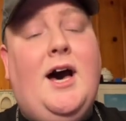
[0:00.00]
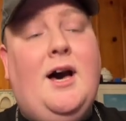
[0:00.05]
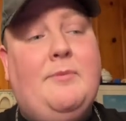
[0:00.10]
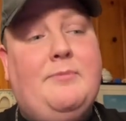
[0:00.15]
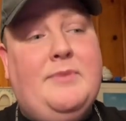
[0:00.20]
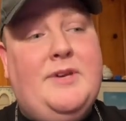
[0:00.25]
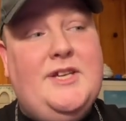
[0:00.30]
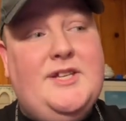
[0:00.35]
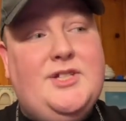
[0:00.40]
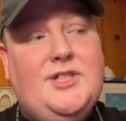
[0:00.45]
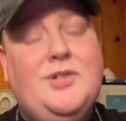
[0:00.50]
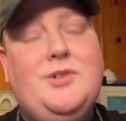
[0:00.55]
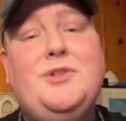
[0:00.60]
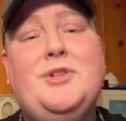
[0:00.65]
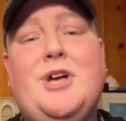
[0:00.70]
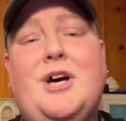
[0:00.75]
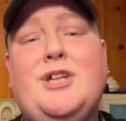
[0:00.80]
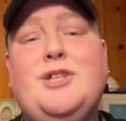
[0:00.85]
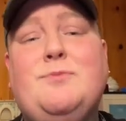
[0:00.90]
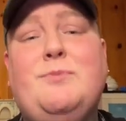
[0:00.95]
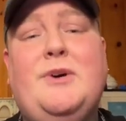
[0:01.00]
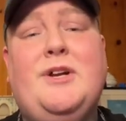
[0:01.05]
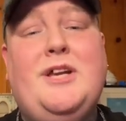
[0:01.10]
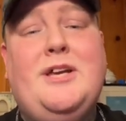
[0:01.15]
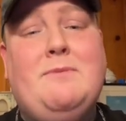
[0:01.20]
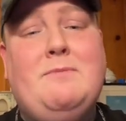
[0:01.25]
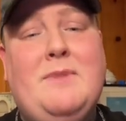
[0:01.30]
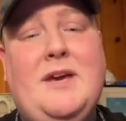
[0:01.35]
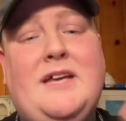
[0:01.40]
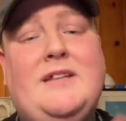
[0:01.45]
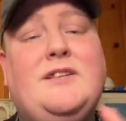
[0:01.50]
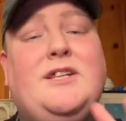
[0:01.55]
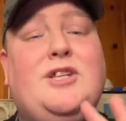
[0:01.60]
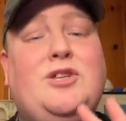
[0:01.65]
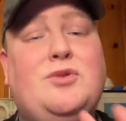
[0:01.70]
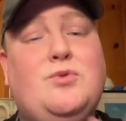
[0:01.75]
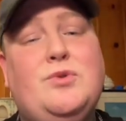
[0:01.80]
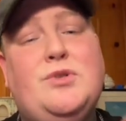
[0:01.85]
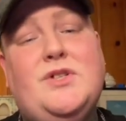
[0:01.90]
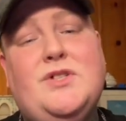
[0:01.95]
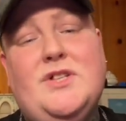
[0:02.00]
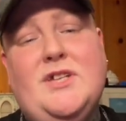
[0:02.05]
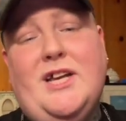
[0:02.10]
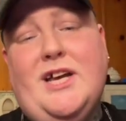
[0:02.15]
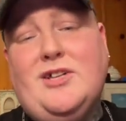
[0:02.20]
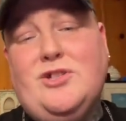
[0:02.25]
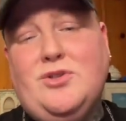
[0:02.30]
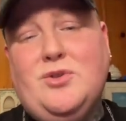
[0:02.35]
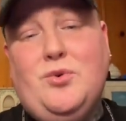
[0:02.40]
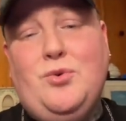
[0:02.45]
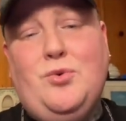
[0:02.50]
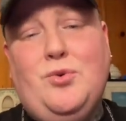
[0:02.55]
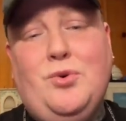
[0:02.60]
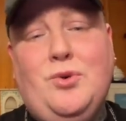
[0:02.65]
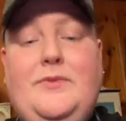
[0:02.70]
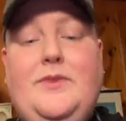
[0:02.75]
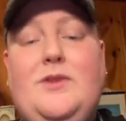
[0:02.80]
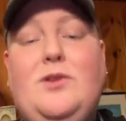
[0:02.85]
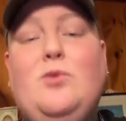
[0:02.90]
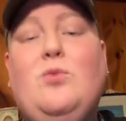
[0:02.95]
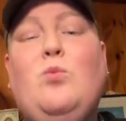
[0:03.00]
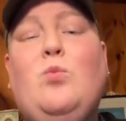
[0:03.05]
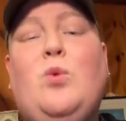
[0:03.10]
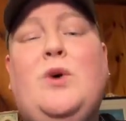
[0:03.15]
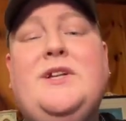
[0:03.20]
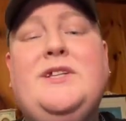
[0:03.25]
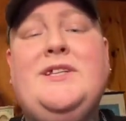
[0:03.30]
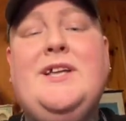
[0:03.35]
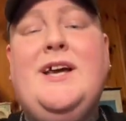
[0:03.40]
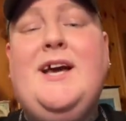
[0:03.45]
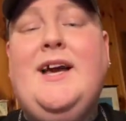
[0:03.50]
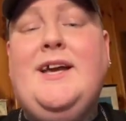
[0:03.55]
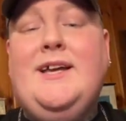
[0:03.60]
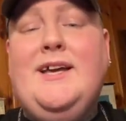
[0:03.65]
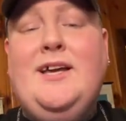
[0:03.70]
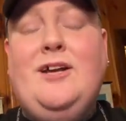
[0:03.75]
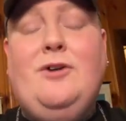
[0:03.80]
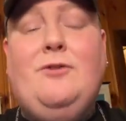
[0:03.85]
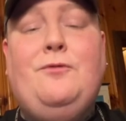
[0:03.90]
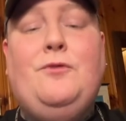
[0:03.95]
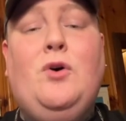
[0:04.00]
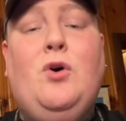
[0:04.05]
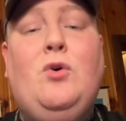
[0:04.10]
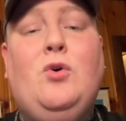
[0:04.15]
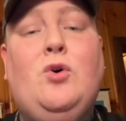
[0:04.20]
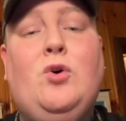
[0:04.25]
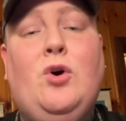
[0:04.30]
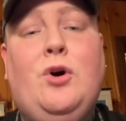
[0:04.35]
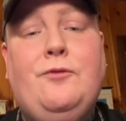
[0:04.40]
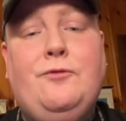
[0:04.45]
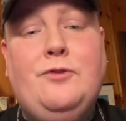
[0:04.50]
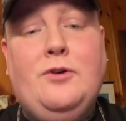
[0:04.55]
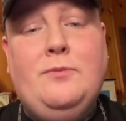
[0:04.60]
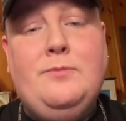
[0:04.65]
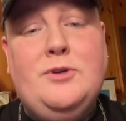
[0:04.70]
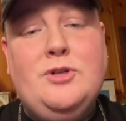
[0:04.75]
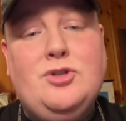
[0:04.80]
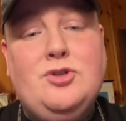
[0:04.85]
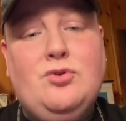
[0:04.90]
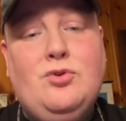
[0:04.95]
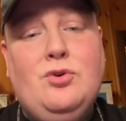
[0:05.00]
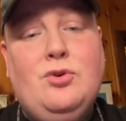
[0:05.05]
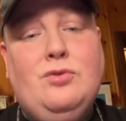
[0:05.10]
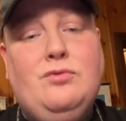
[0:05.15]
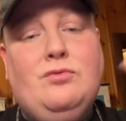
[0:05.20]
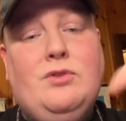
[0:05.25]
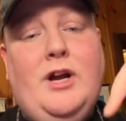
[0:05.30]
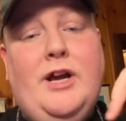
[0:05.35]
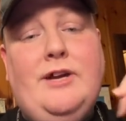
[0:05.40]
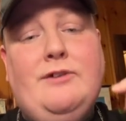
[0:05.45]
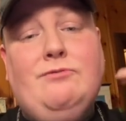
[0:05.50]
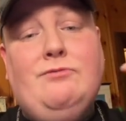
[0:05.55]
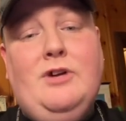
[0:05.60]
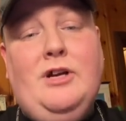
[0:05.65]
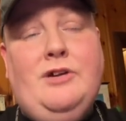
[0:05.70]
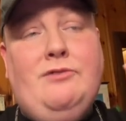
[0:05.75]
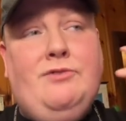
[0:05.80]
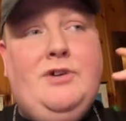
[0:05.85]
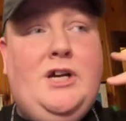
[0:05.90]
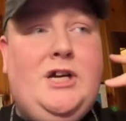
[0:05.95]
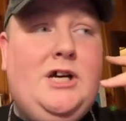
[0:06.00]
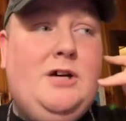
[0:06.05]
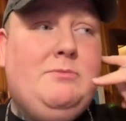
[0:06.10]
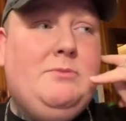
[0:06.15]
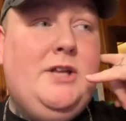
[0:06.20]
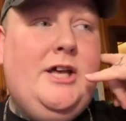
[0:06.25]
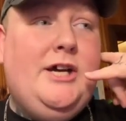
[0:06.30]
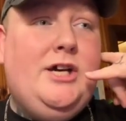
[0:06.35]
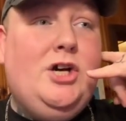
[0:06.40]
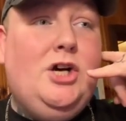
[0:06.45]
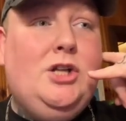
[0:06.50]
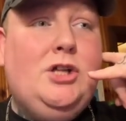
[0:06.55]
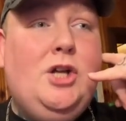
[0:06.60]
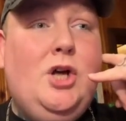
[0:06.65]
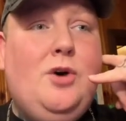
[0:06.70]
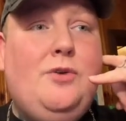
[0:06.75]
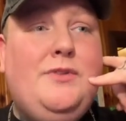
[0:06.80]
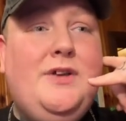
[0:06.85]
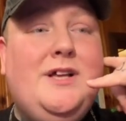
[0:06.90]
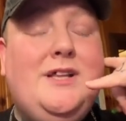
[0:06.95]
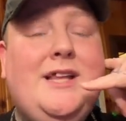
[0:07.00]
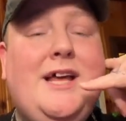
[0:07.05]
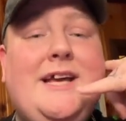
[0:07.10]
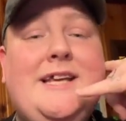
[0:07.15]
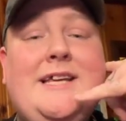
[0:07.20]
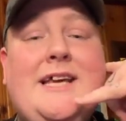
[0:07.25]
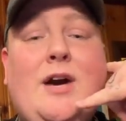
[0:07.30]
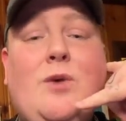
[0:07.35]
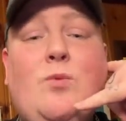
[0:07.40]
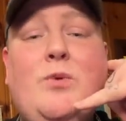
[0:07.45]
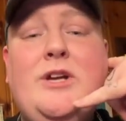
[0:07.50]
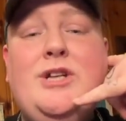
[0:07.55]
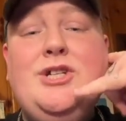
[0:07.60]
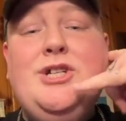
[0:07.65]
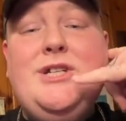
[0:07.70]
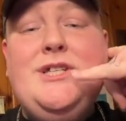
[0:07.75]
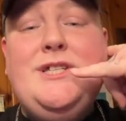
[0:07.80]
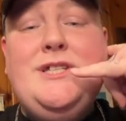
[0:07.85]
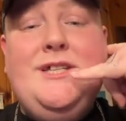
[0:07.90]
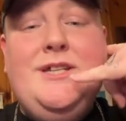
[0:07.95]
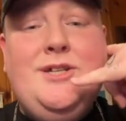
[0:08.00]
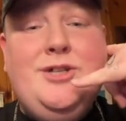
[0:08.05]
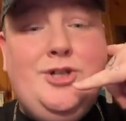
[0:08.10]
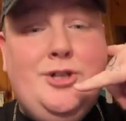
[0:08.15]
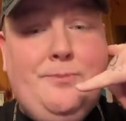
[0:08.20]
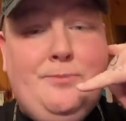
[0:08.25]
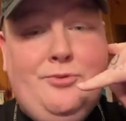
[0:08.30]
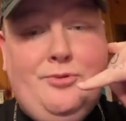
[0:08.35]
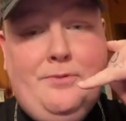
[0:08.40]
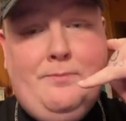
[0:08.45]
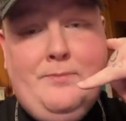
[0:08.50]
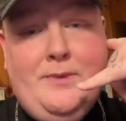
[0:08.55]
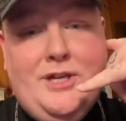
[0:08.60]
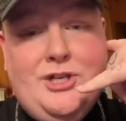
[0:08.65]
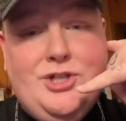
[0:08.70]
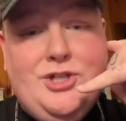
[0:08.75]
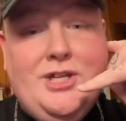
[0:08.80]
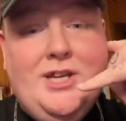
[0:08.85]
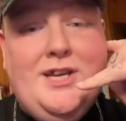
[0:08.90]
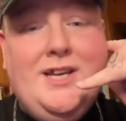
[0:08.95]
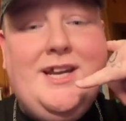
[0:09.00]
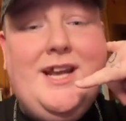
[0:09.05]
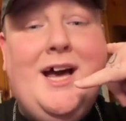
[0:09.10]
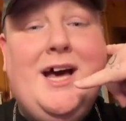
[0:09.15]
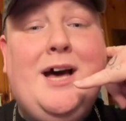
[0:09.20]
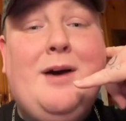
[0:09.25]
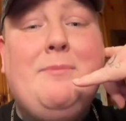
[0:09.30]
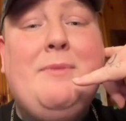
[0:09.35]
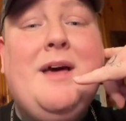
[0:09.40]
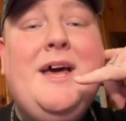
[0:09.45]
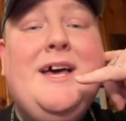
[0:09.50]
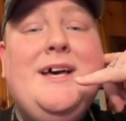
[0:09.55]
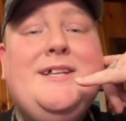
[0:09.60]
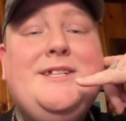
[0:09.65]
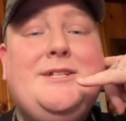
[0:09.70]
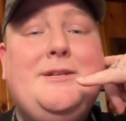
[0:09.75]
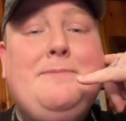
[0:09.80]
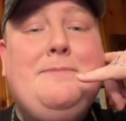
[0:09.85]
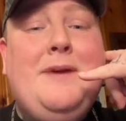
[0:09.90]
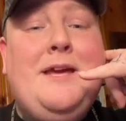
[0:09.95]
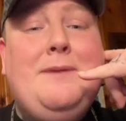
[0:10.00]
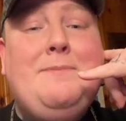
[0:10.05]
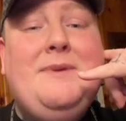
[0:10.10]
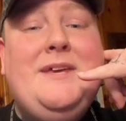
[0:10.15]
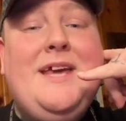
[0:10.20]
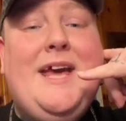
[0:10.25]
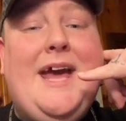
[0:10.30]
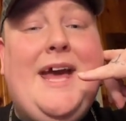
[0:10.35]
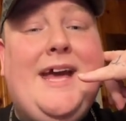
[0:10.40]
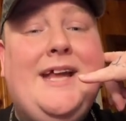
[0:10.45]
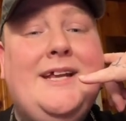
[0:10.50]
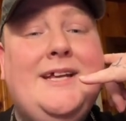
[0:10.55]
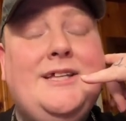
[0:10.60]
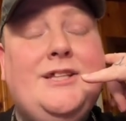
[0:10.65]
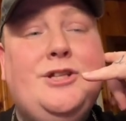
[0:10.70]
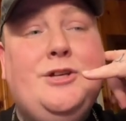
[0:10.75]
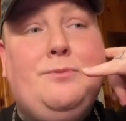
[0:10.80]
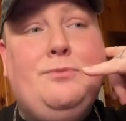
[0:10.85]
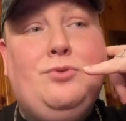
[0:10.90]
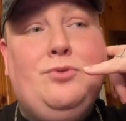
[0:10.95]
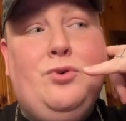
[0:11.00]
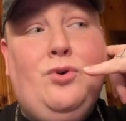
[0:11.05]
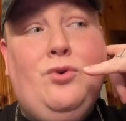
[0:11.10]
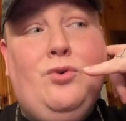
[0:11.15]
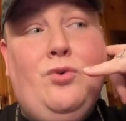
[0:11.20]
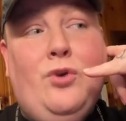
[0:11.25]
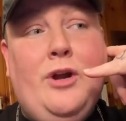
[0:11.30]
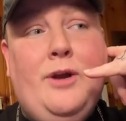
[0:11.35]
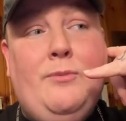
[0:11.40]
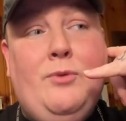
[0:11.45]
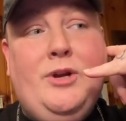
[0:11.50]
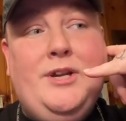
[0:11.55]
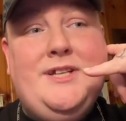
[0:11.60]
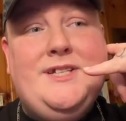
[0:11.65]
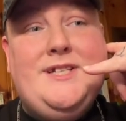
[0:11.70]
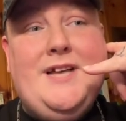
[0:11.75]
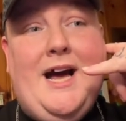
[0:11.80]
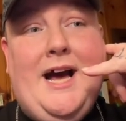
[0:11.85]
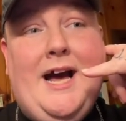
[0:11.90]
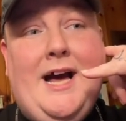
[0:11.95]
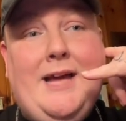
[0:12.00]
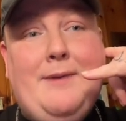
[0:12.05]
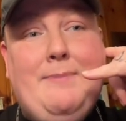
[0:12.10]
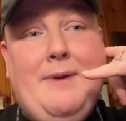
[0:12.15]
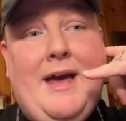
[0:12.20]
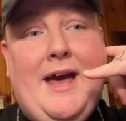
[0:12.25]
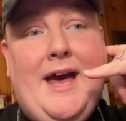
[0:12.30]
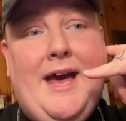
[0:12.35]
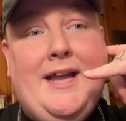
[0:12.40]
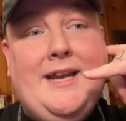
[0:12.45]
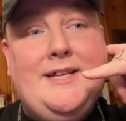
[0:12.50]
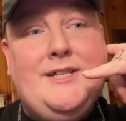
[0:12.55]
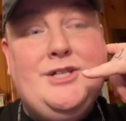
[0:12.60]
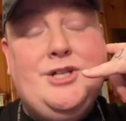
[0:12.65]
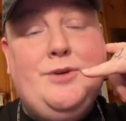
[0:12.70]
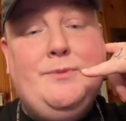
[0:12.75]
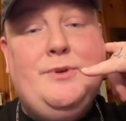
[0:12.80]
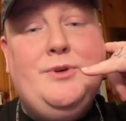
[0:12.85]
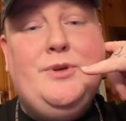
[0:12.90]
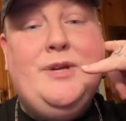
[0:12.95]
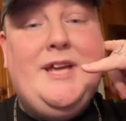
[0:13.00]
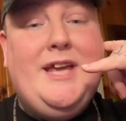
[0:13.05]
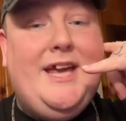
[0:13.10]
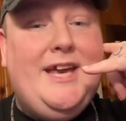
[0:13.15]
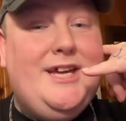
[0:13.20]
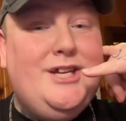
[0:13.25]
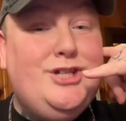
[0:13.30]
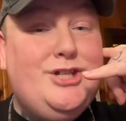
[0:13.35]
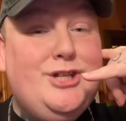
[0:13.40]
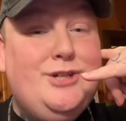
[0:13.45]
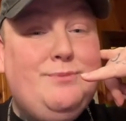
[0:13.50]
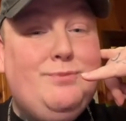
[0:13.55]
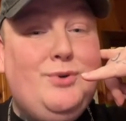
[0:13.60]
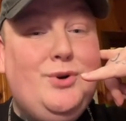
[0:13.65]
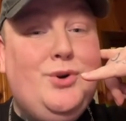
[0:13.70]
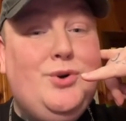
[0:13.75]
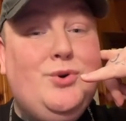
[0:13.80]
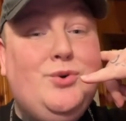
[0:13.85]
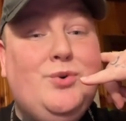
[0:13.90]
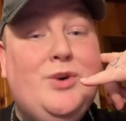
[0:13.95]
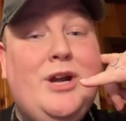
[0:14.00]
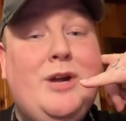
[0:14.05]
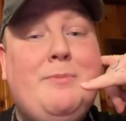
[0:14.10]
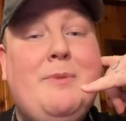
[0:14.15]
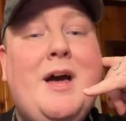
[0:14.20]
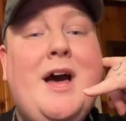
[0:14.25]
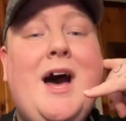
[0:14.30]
He still does, but he mainly uses it at school. One day I get a phone call from his school, right, ring, ring, I'm like, hello, they're like, yeah, we just need your permission, to maybe edit the program on his iPad, his communication program,